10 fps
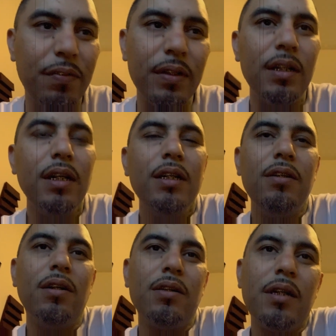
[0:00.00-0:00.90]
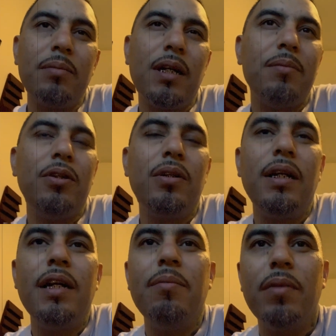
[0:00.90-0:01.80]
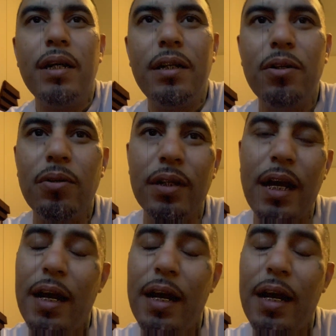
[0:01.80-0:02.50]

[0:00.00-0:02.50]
And you know, sometimes you can get money doing that.